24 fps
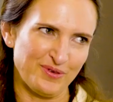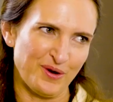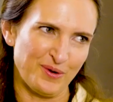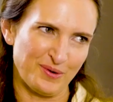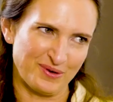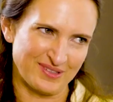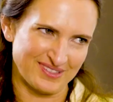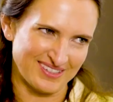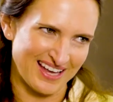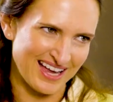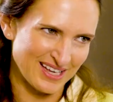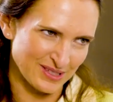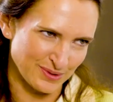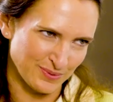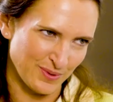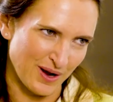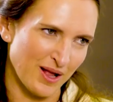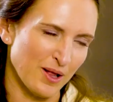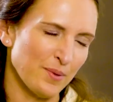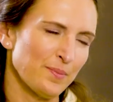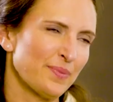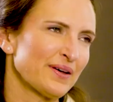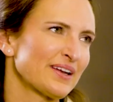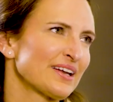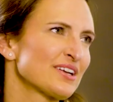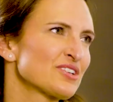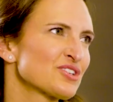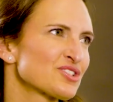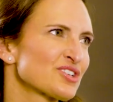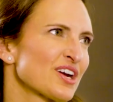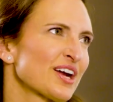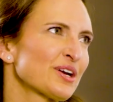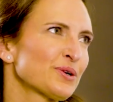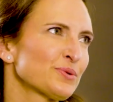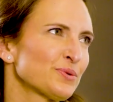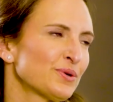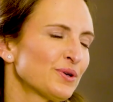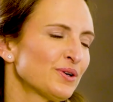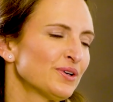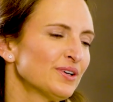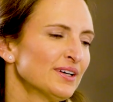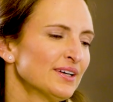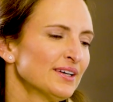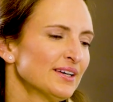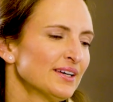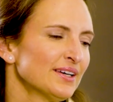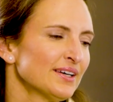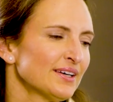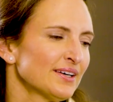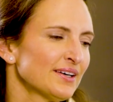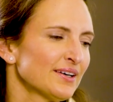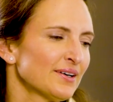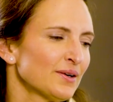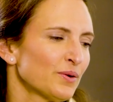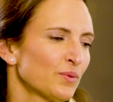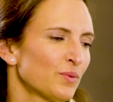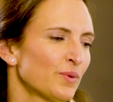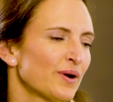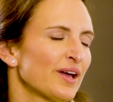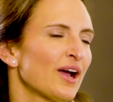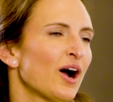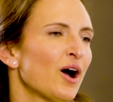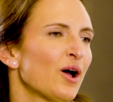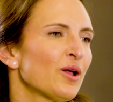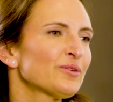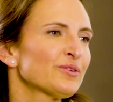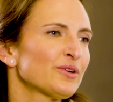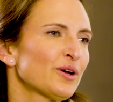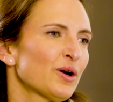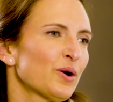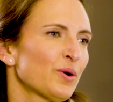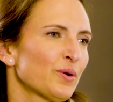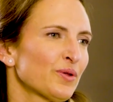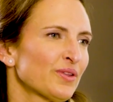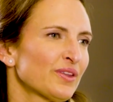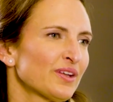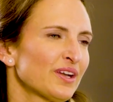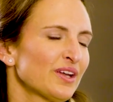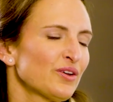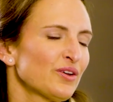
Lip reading: focus as well, but in general, we all know that